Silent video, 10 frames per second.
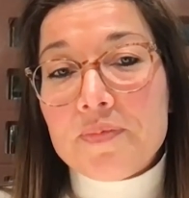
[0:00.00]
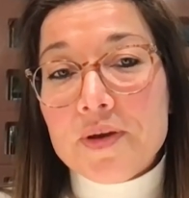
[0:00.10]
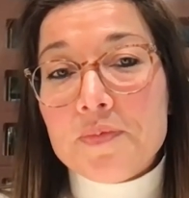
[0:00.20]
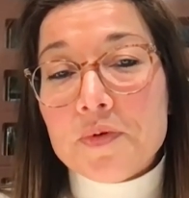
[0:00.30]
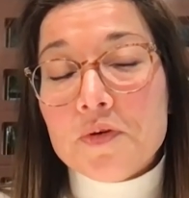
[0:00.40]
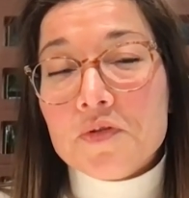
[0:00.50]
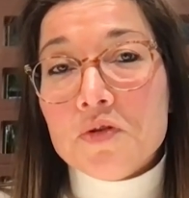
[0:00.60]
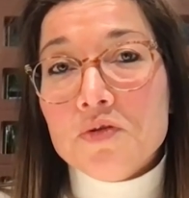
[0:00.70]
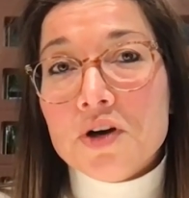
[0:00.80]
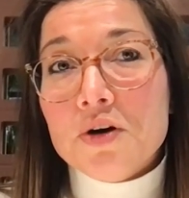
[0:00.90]
people
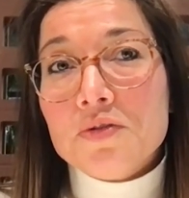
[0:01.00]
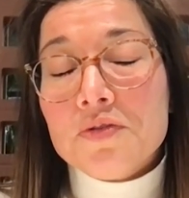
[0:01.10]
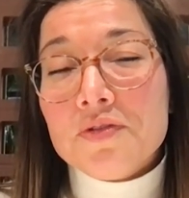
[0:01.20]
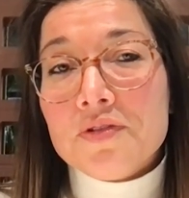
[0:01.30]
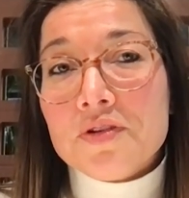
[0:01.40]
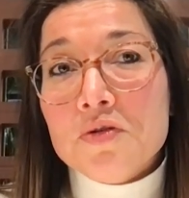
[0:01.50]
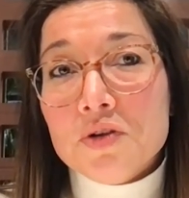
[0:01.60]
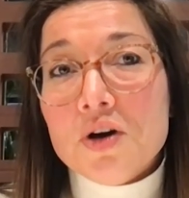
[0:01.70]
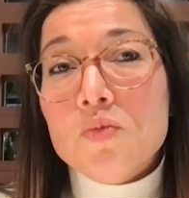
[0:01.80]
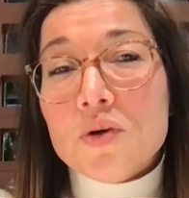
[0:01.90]
who know
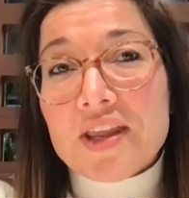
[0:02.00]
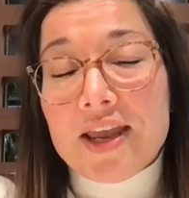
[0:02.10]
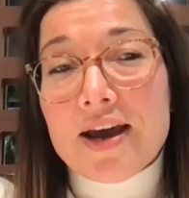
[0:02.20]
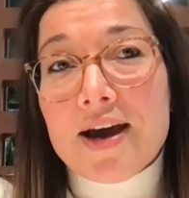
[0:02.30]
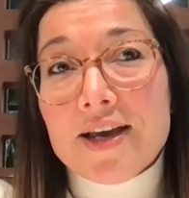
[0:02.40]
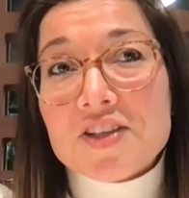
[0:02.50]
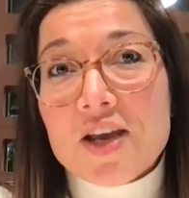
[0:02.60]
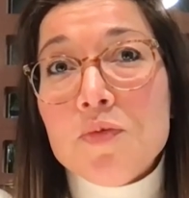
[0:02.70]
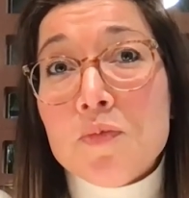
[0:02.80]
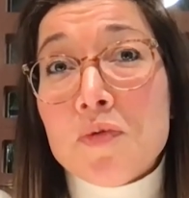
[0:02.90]
who know what A I is
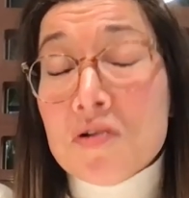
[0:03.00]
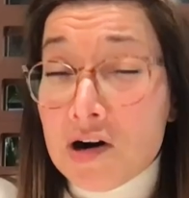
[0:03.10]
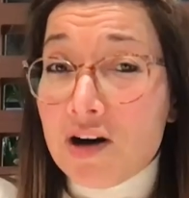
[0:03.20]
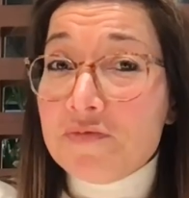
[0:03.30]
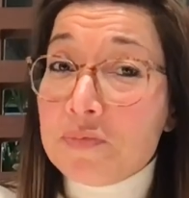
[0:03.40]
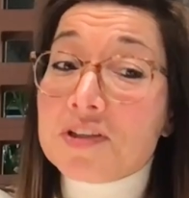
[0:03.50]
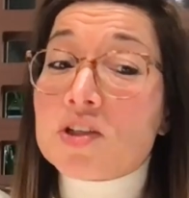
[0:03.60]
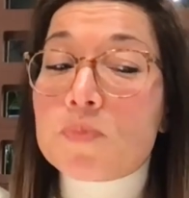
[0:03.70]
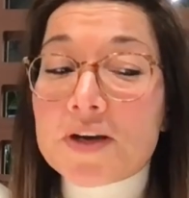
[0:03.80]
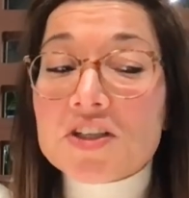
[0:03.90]
capable of,
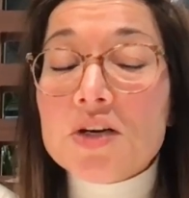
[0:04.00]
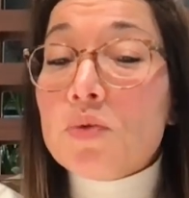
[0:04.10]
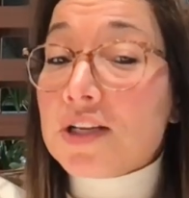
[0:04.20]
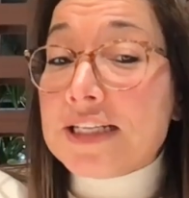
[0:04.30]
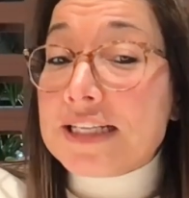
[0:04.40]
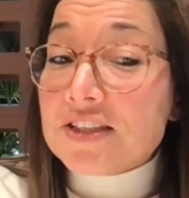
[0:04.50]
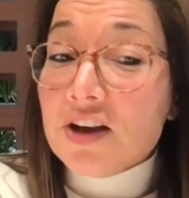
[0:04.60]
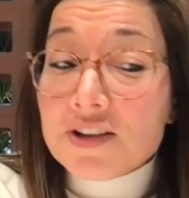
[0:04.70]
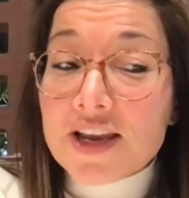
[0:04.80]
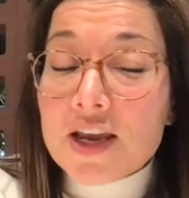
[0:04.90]
but especially mm-hmm. what it is
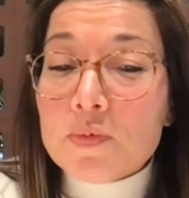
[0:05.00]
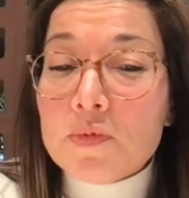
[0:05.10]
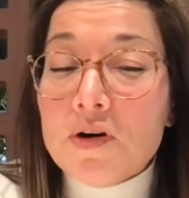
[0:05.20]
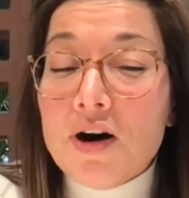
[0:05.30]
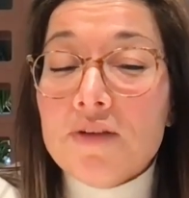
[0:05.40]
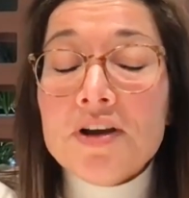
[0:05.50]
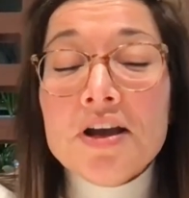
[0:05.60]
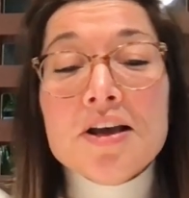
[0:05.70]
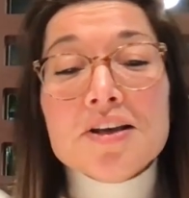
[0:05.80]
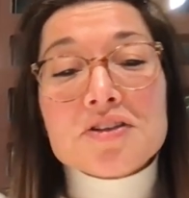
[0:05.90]
not capable of.
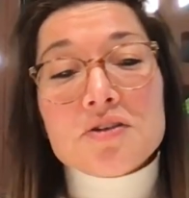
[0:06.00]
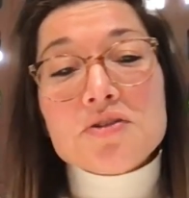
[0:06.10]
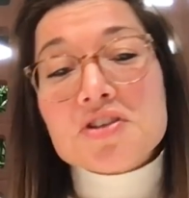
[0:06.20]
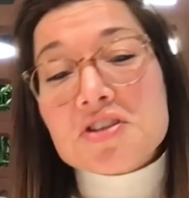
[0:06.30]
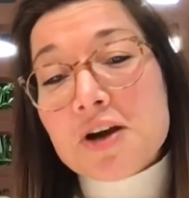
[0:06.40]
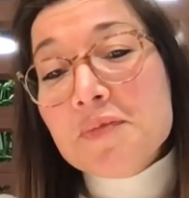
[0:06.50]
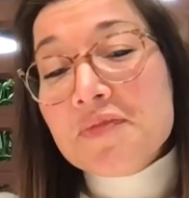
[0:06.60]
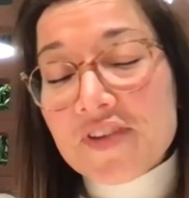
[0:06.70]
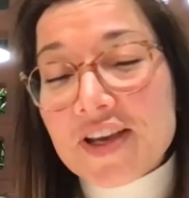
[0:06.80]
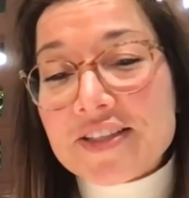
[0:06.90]
So
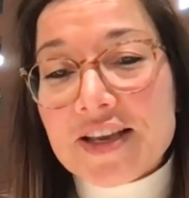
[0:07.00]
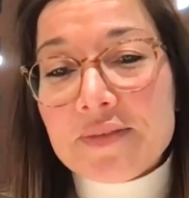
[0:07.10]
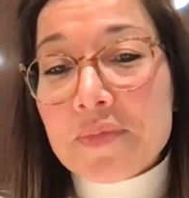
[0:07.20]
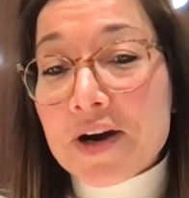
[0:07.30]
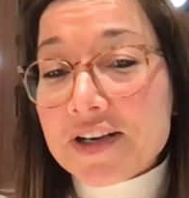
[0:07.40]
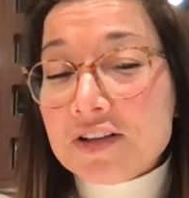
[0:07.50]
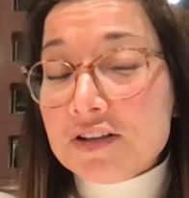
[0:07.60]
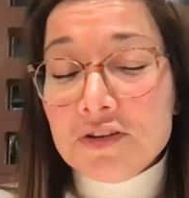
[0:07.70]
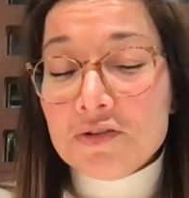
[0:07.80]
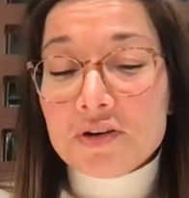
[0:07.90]
some things that might
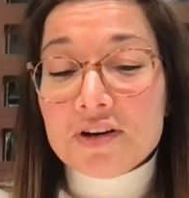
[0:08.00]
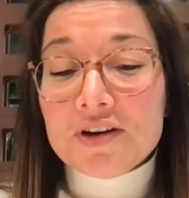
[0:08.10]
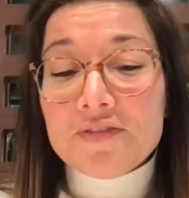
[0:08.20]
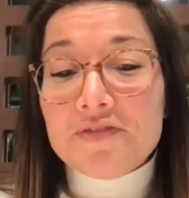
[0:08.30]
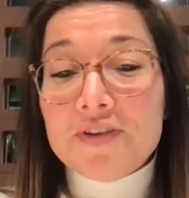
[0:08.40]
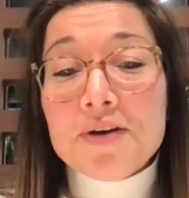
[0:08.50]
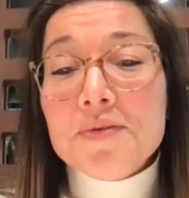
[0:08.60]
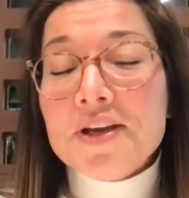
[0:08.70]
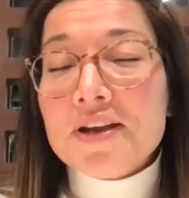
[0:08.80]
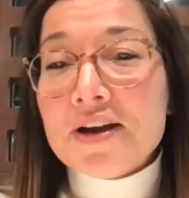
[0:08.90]
look
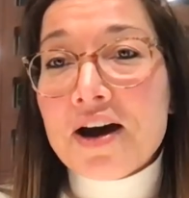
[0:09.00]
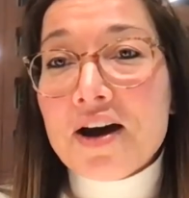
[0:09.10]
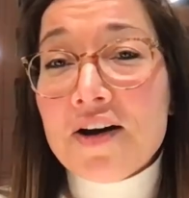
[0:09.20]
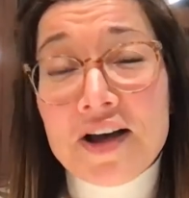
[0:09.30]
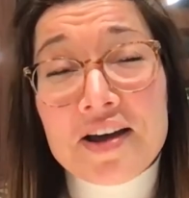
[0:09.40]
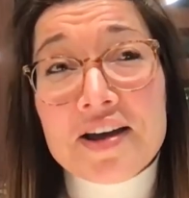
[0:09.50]
very uh,